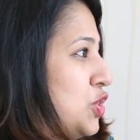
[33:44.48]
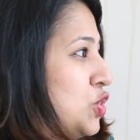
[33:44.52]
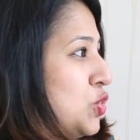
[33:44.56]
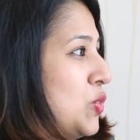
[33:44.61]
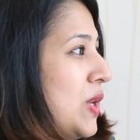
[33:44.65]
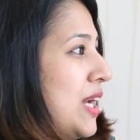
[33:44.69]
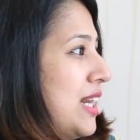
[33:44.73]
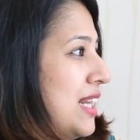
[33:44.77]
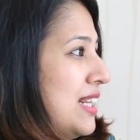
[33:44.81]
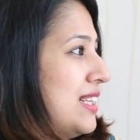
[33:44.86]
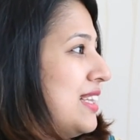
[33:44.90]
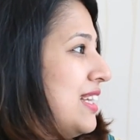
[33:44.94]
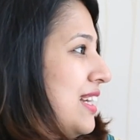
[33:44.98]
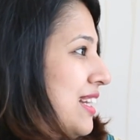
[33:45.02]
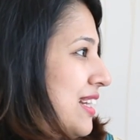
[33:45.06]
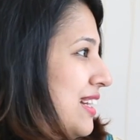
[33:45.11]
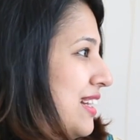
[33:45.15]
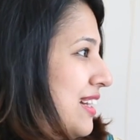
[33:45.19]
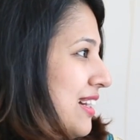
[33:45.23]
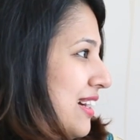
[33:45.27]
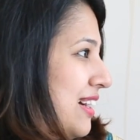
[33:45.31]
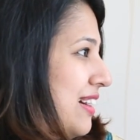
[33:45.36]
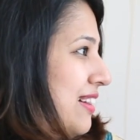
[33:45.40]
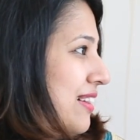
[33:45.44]
do
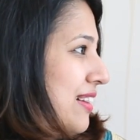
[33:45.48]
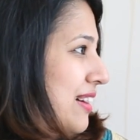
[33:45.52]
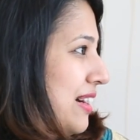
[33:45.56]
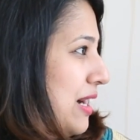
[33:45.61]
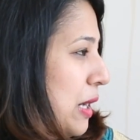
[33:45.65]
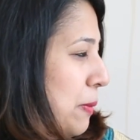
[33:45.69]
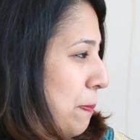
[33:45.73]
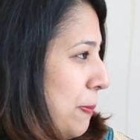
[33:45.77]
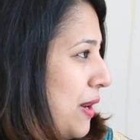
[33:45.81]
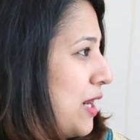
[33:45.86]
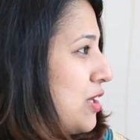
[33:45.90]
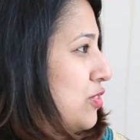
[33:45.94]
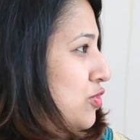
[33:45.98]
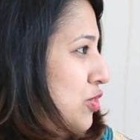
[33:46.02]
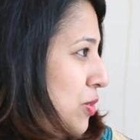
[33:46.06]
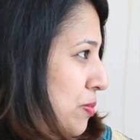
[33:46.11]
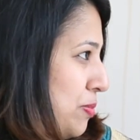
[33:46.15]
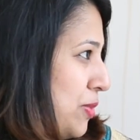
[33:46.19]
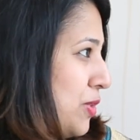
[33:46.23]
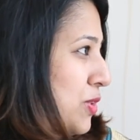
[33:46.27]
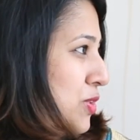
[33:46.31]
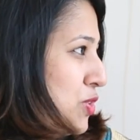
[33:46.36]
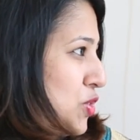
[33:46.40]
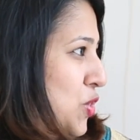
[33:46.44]
anything apart
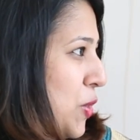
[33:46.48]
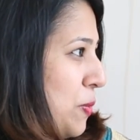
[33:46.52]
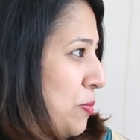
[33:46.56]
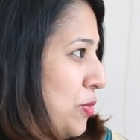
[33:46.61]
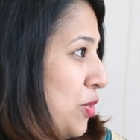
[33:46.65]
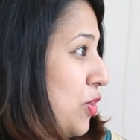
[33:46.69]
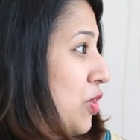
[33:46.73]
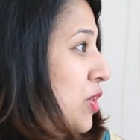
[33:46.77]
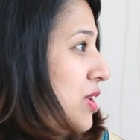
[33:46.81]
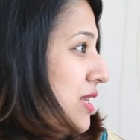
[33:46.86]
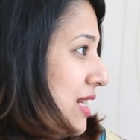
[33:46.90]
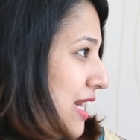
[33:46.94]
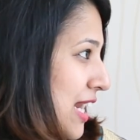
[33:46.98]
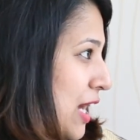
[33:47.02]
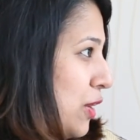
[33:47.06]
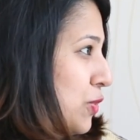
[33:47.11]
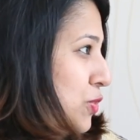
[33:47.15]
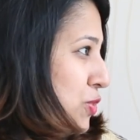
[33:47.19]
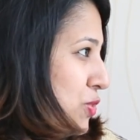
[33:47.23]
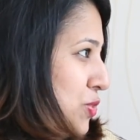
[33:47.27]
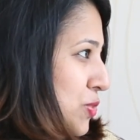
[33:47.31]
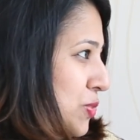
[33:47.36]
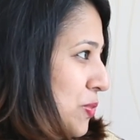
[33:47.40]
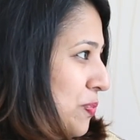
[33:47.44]
from your job. You're not
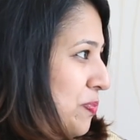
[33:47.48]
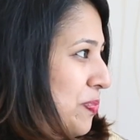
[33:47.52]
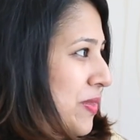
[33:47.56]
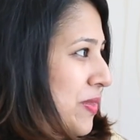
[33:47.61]
allowed to.